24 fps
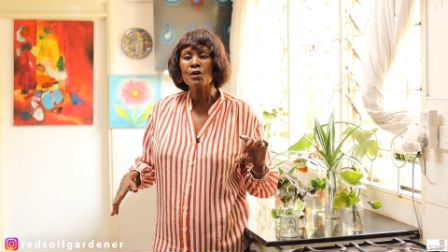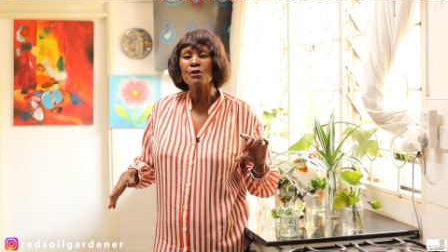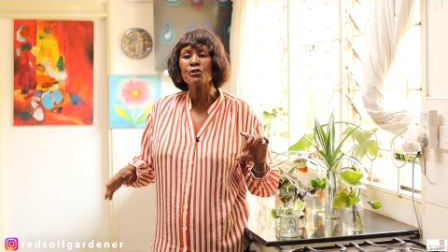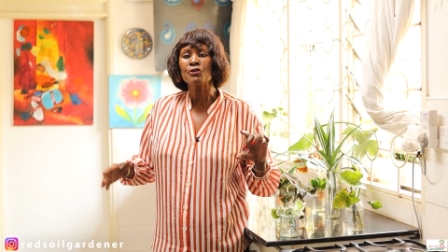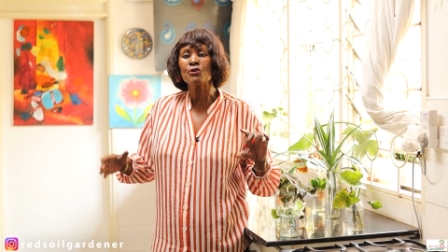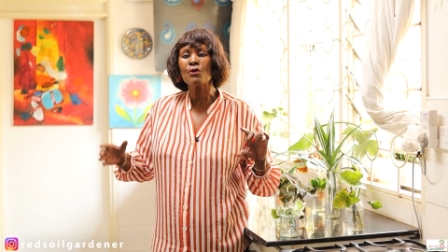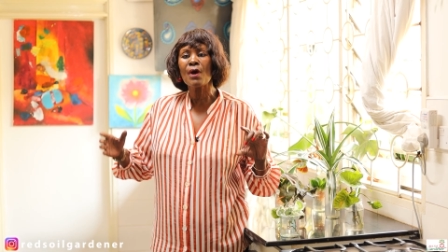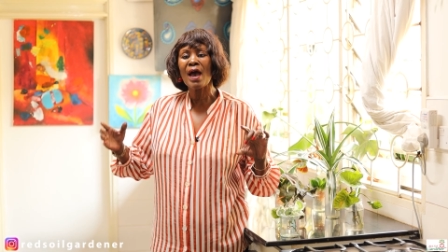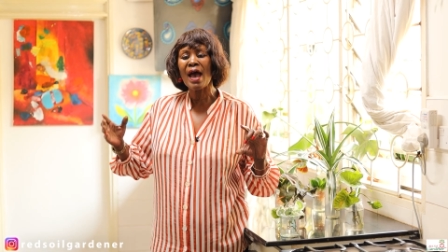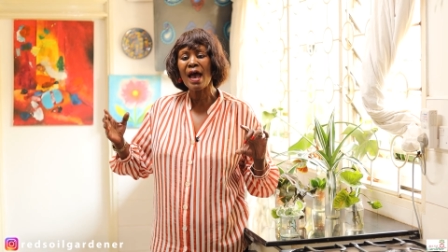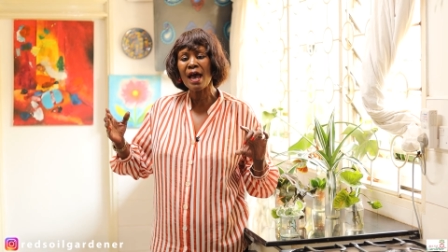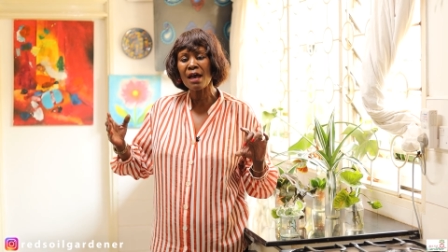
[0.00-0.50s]

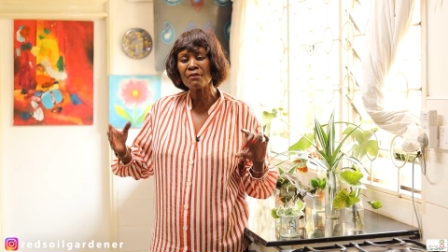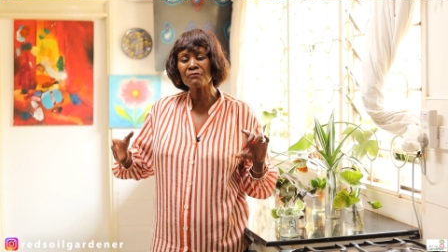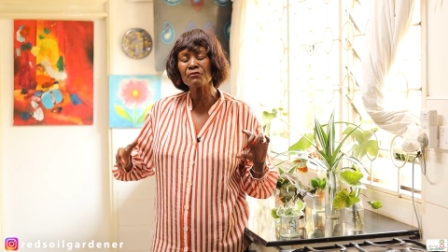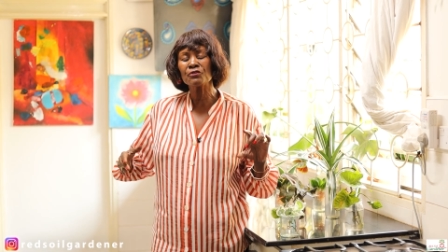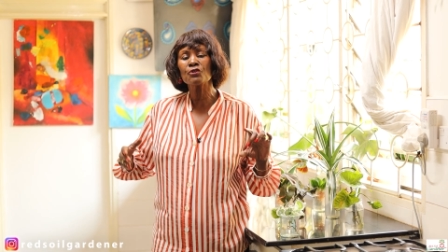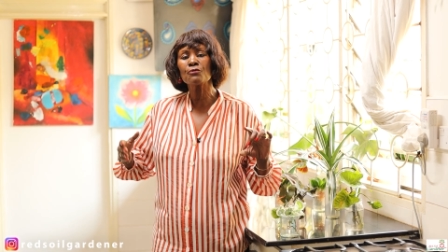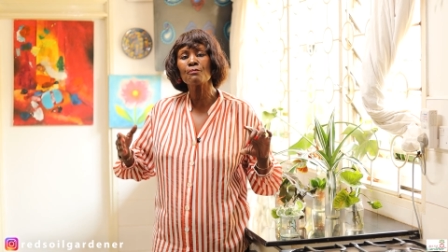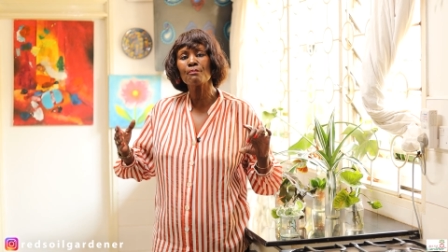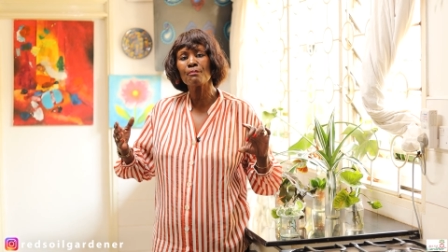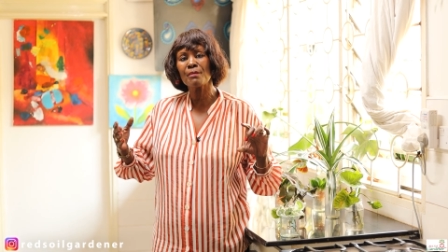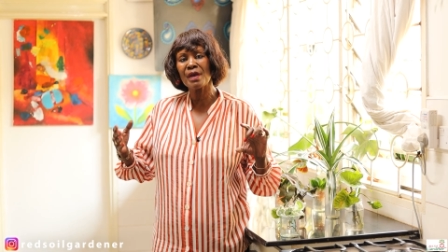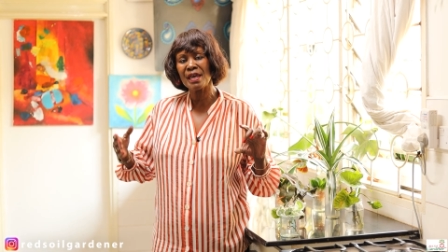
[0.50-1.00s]
You have
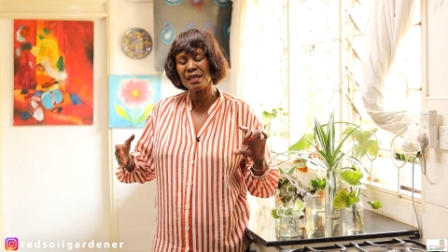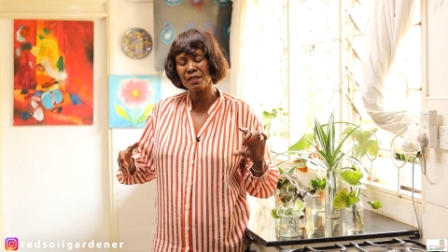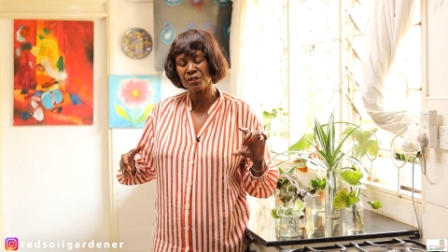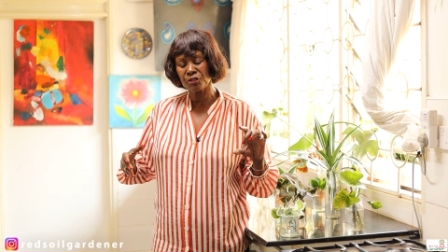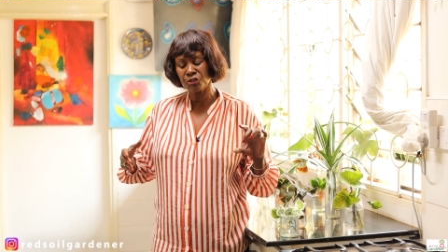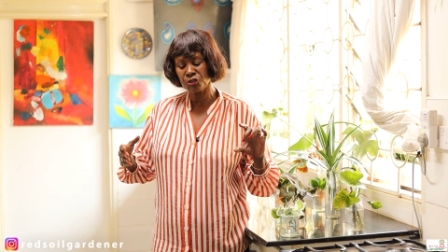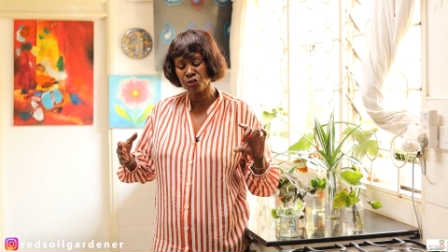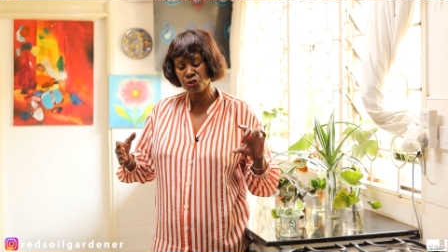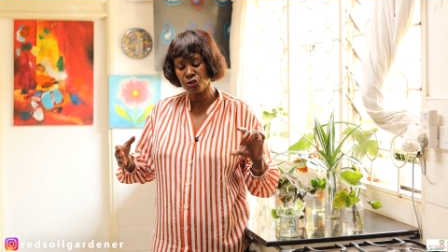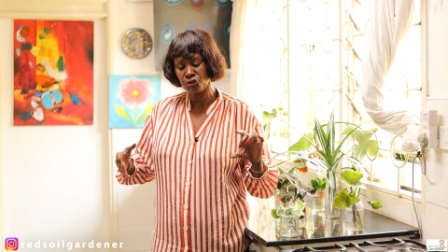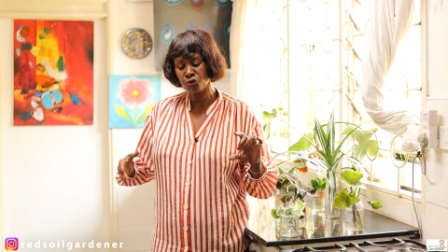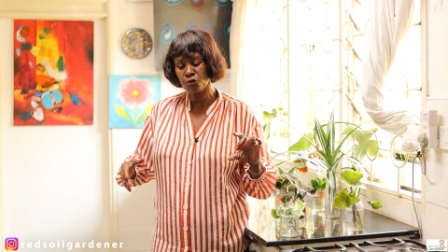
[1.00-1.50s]
to make
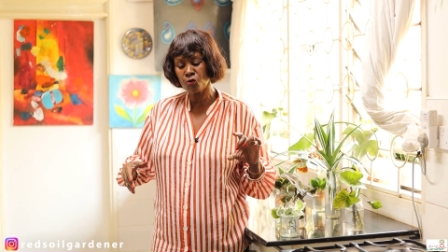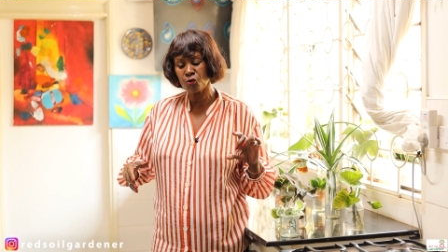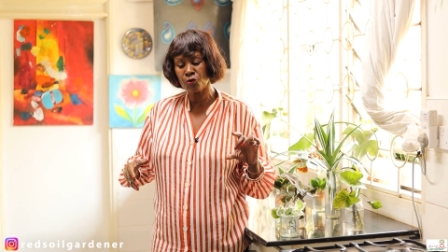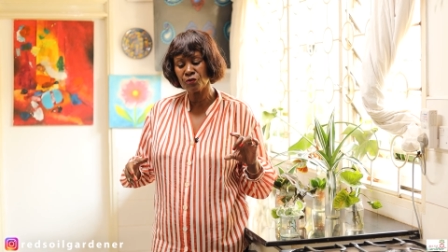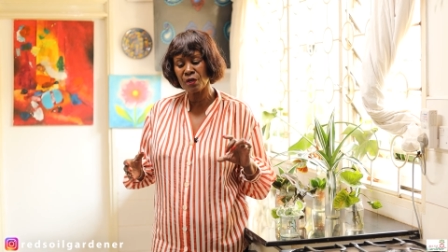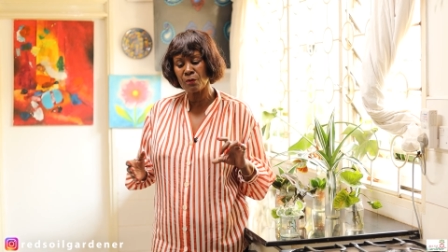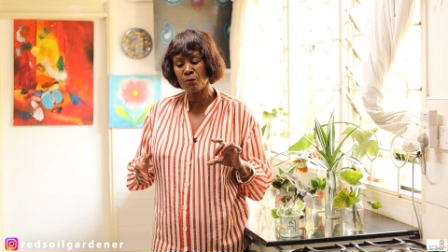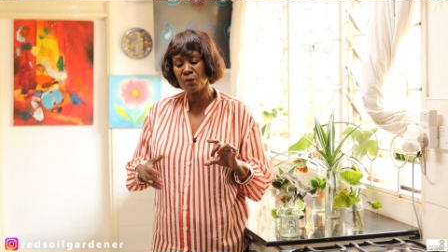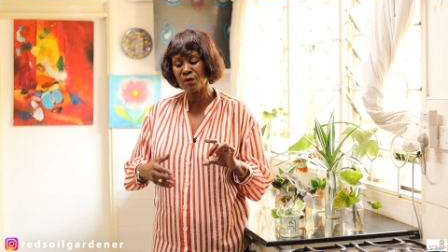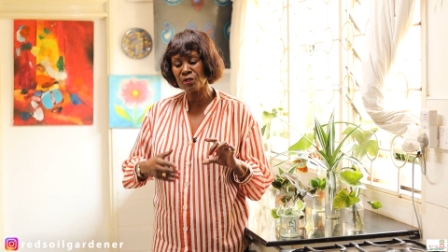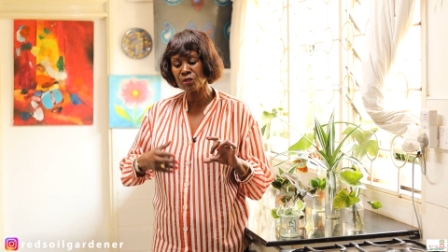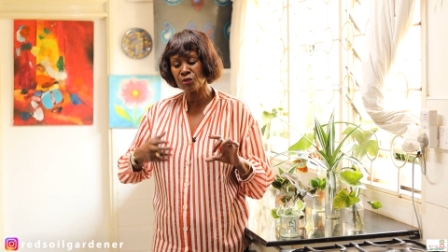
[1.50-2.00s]
sure
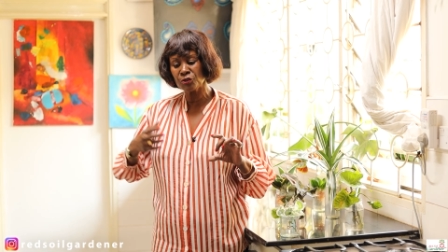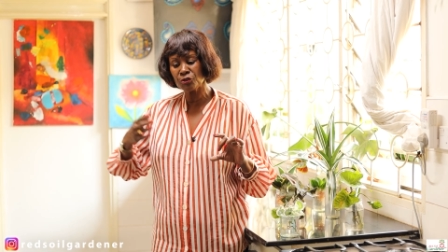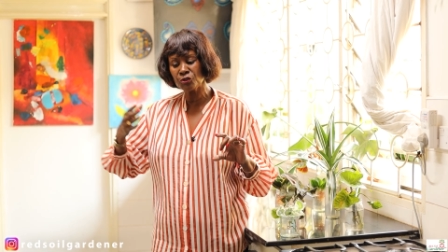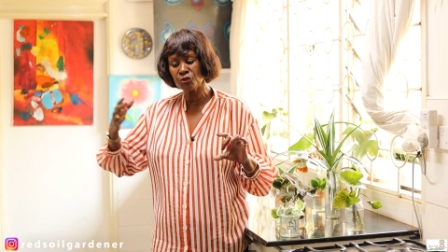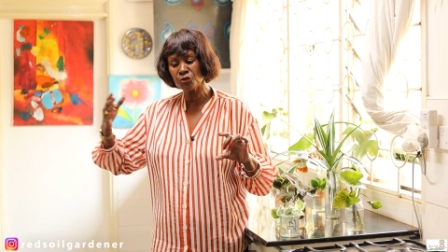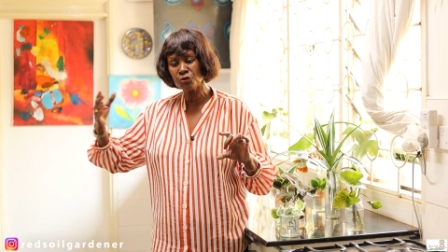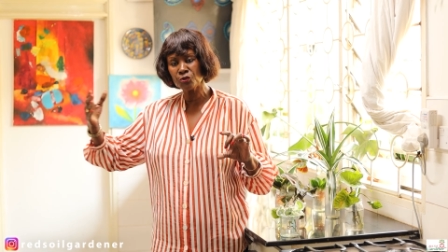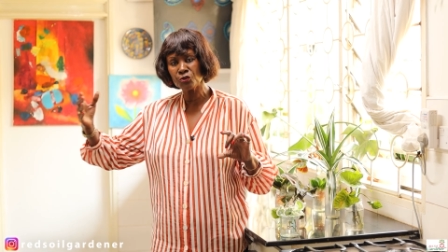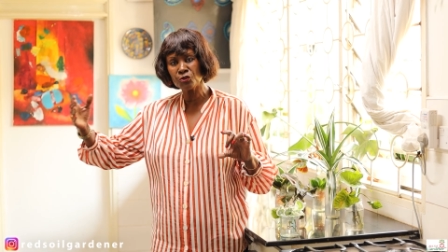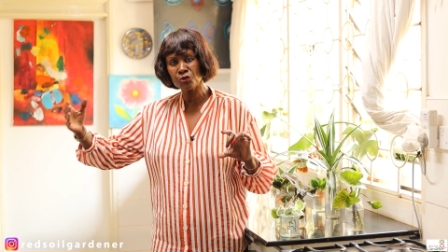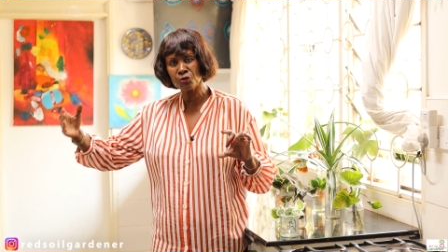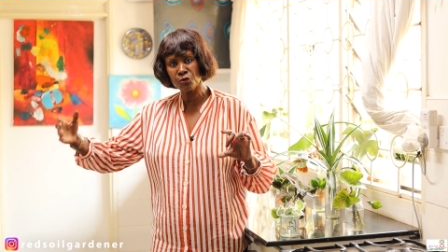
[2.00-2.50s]
that when you
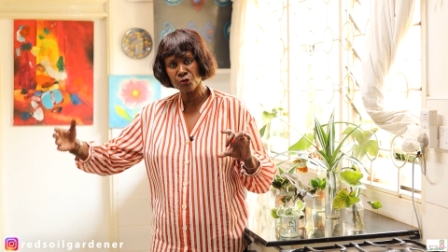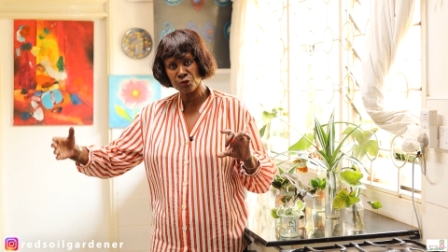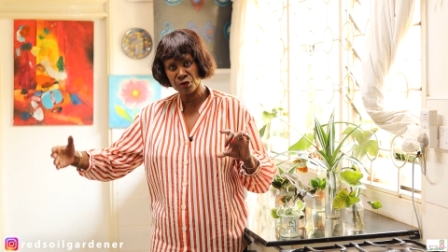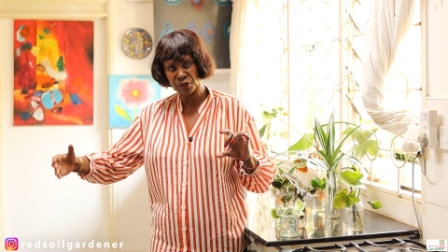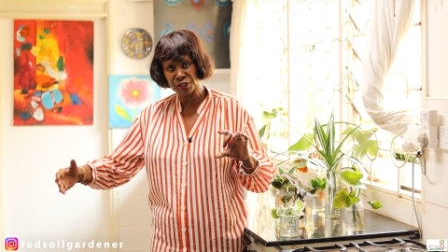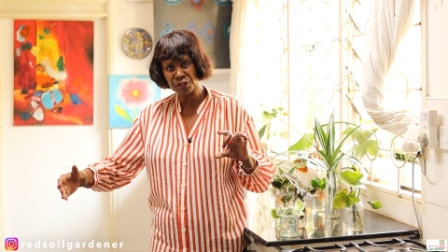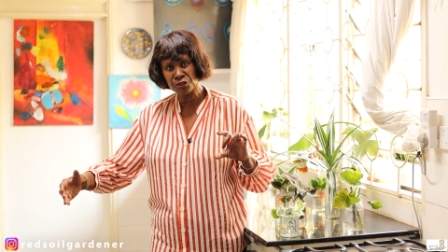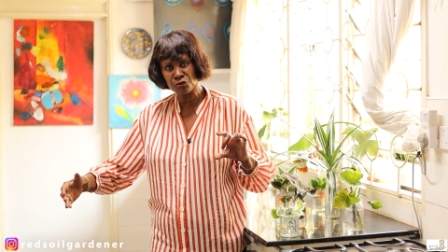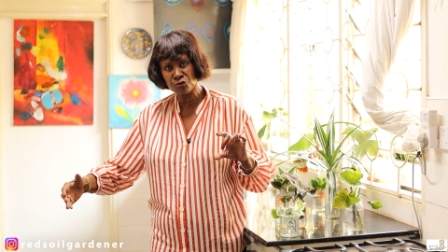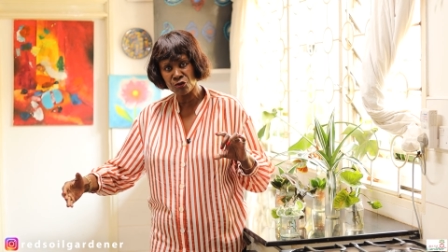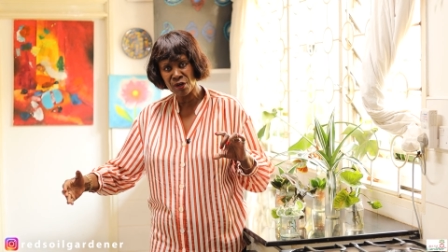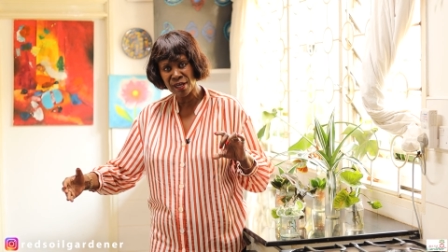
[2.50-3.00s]
do
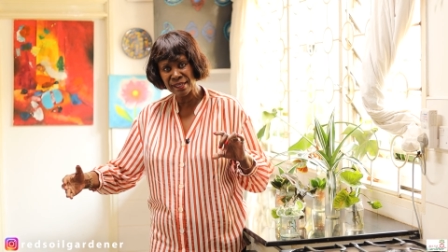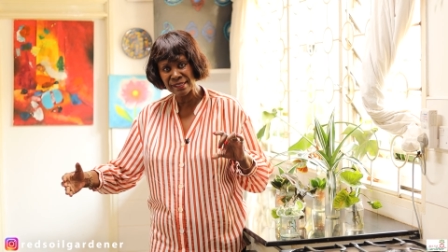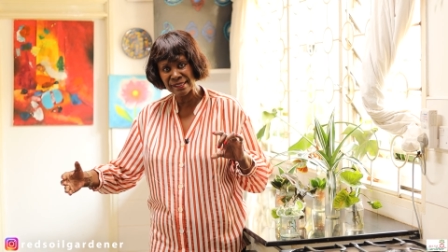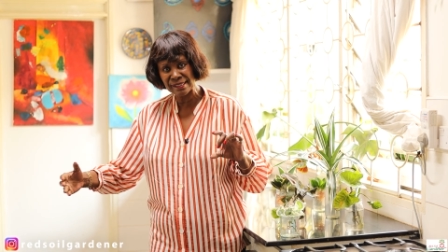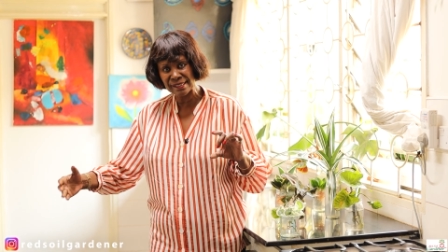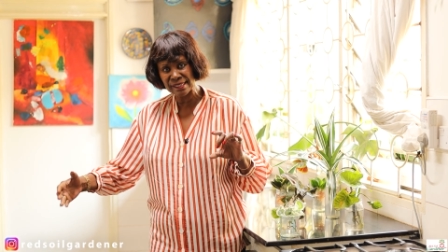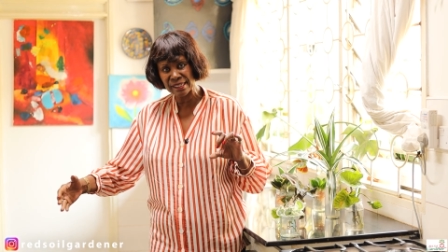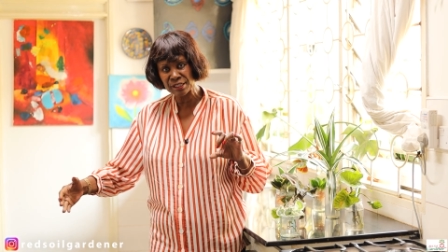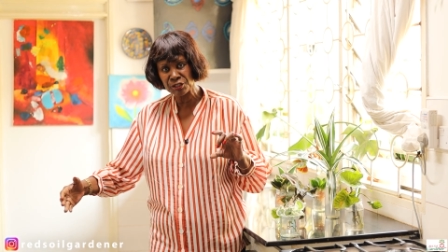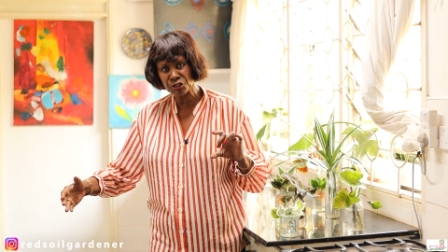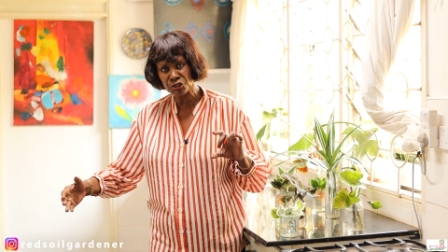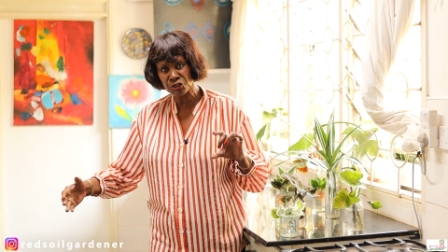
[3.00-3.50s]
this
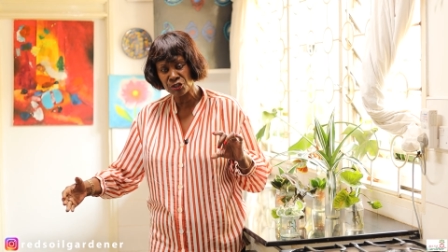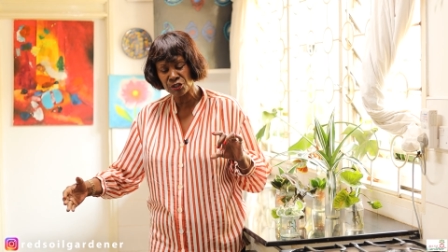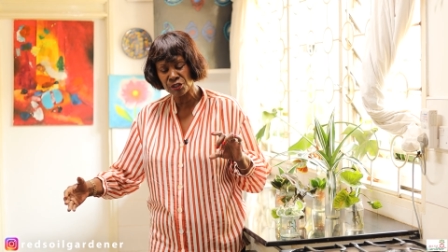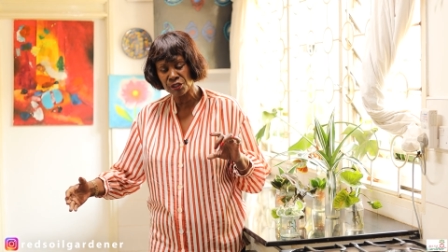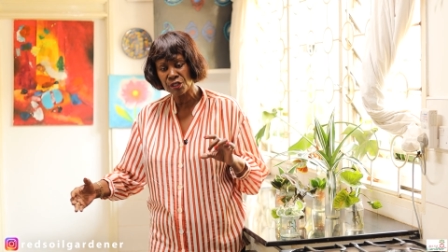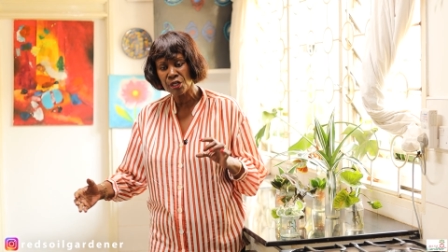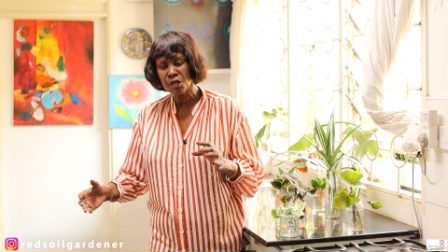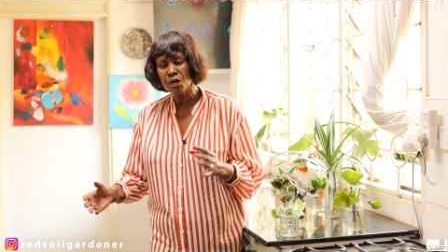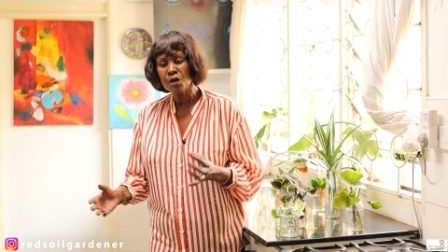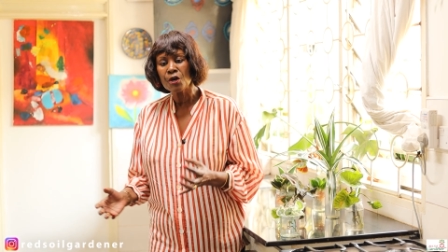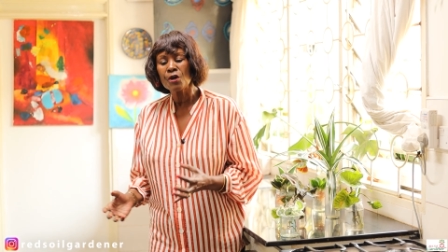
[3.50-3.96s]
transition,